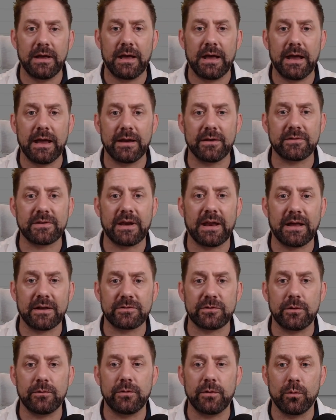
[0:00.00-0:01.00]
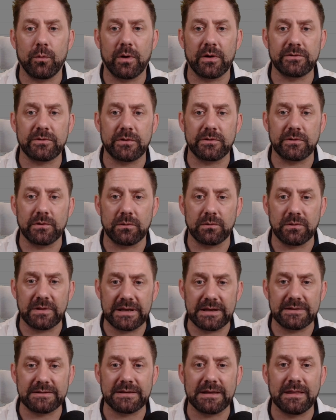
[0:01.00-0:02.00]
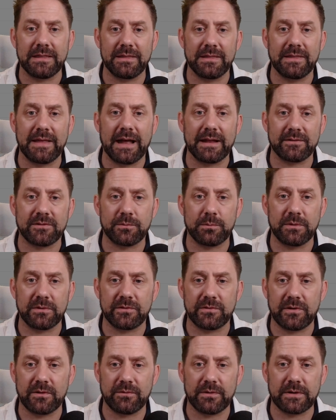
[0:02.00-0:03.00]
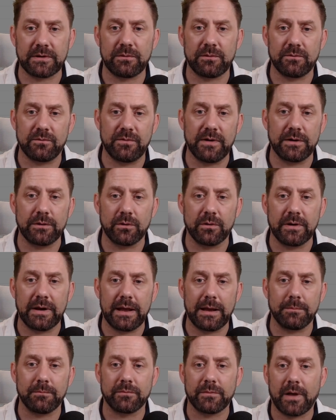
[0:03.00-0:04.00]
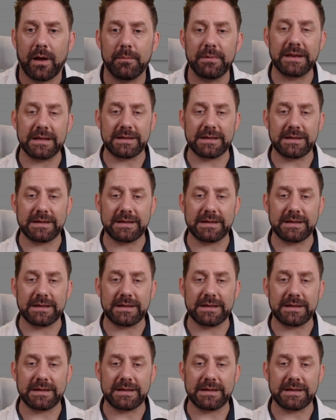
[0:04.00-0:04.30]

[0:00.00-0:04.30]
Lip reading: and it's going to ask you if you want to delete that specific vendor name. I'm going to